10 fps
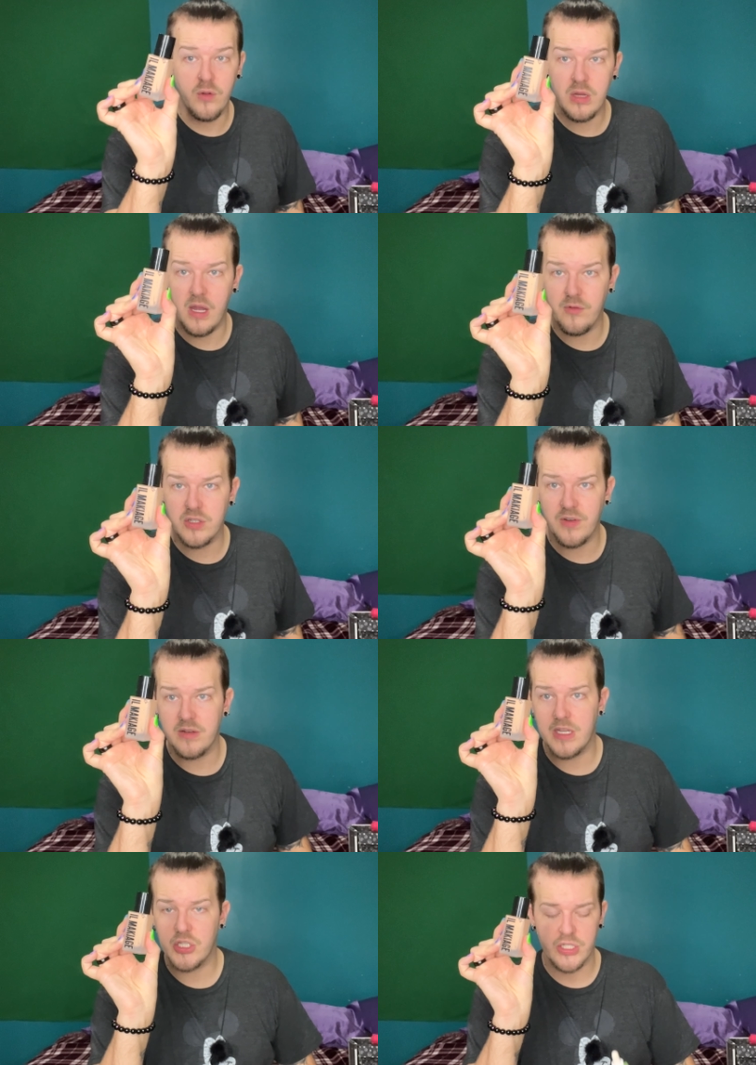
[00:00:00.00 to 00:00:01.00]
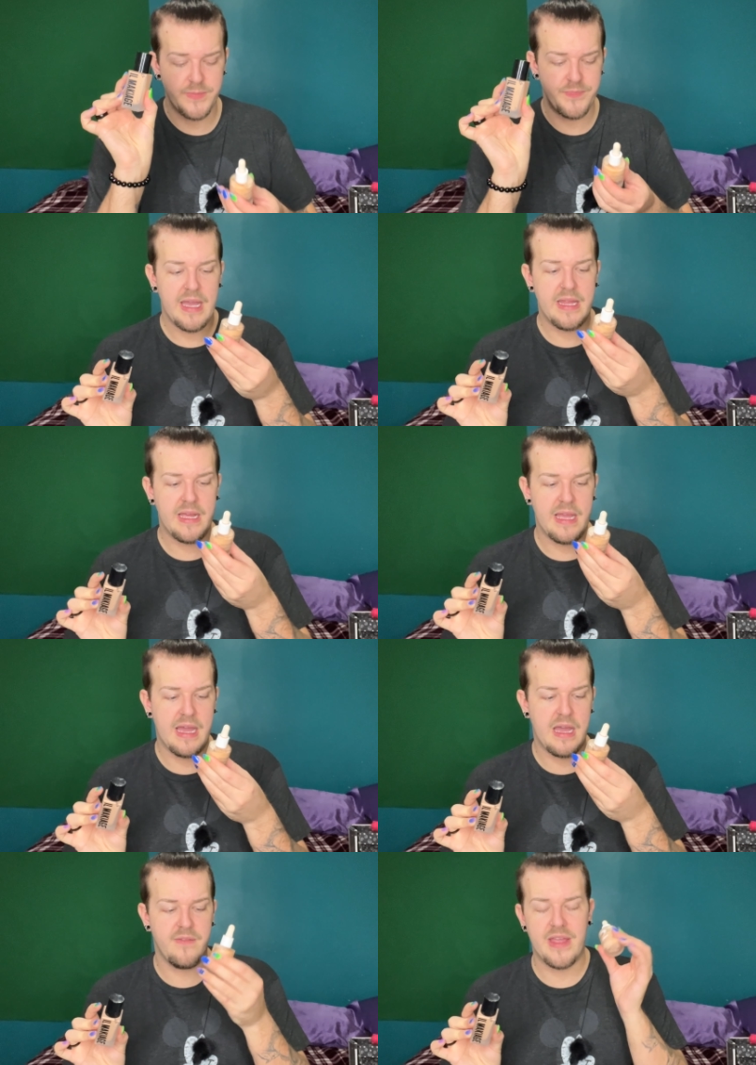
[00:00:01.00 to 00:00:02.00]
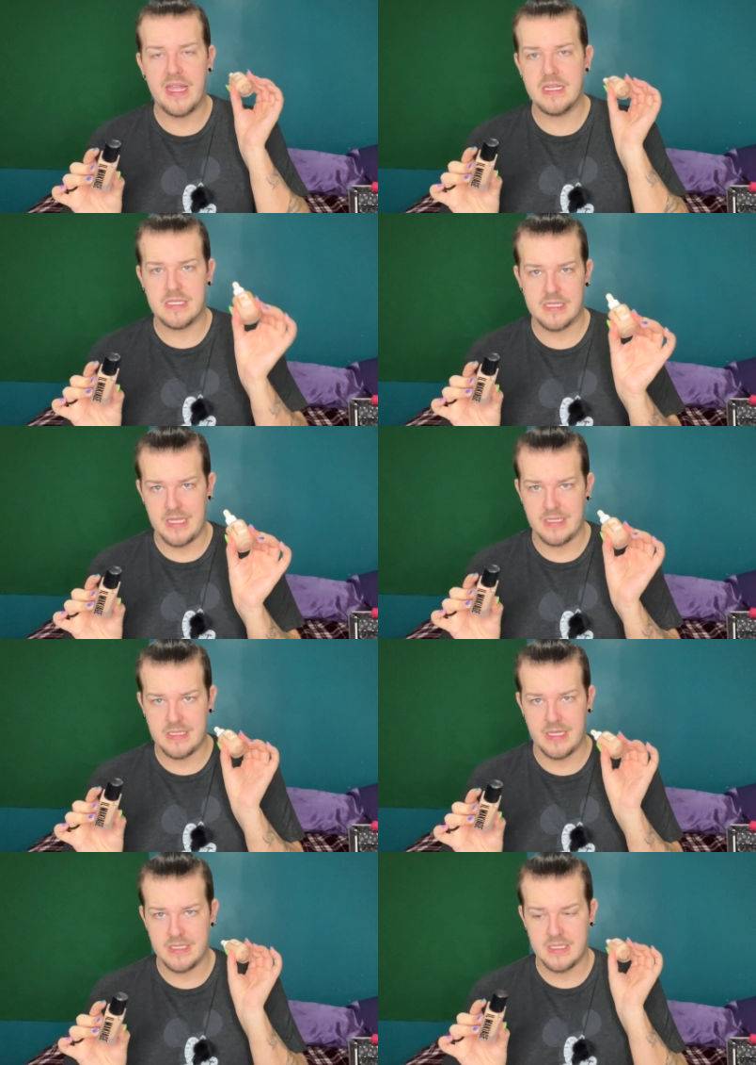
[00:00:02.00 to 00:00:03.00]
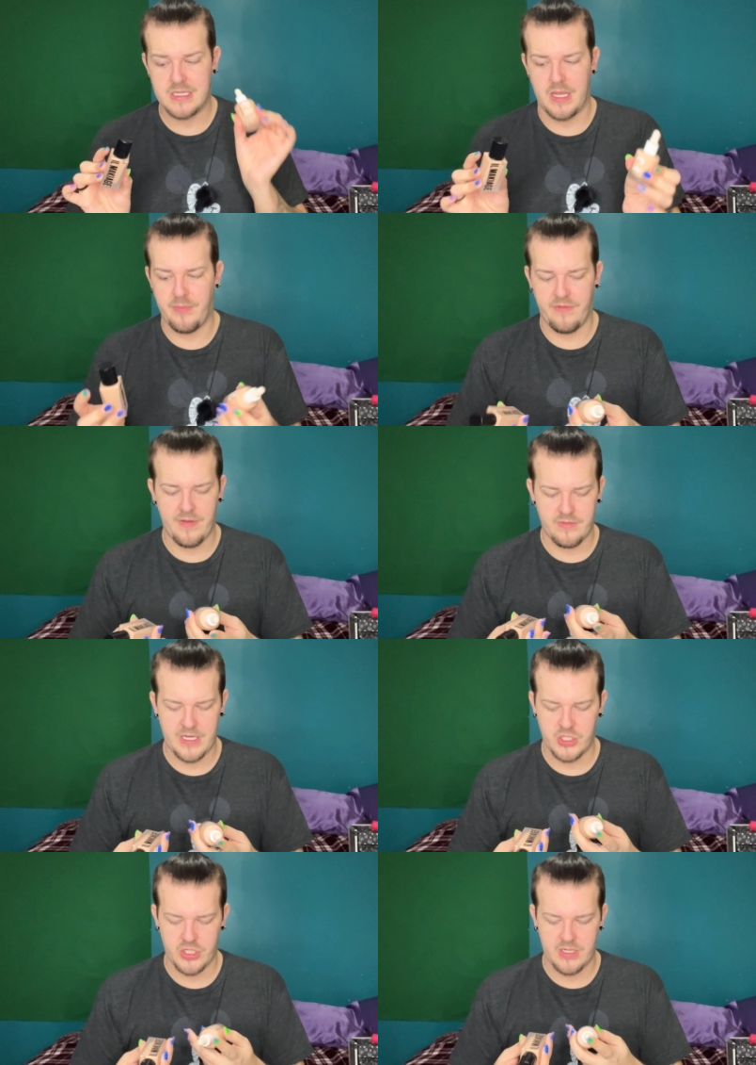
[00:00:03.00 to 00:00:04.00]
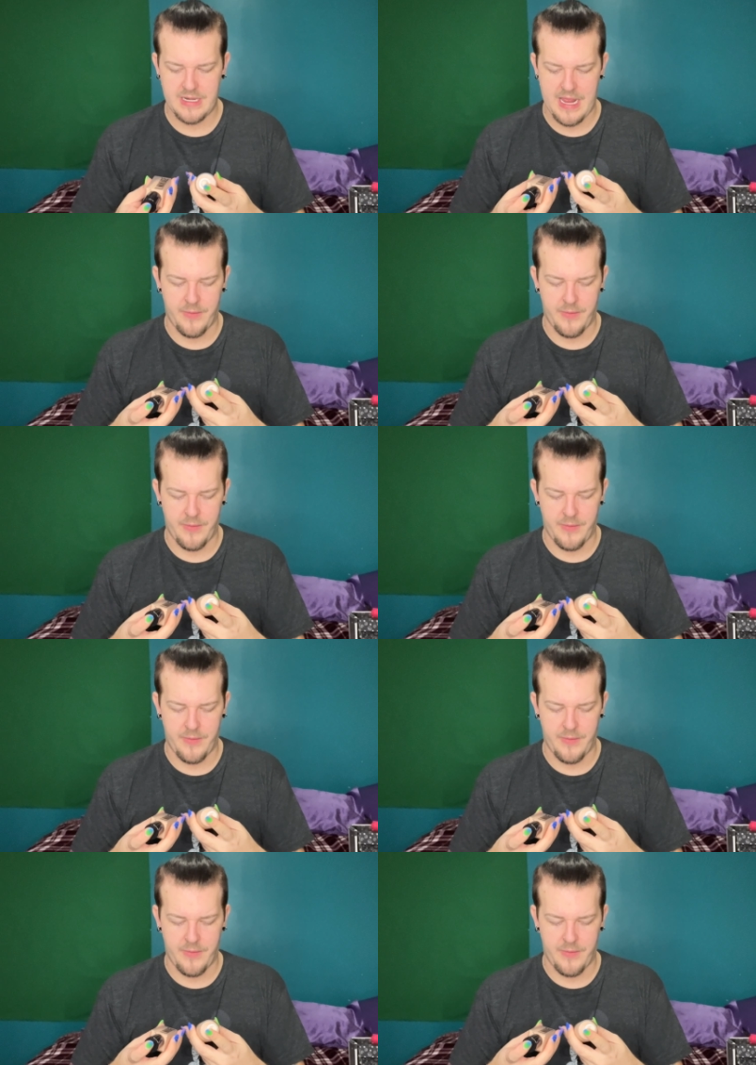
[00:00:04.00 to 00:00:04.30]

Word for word: full coverage foundation and I have a skin tint type of foundation. Now,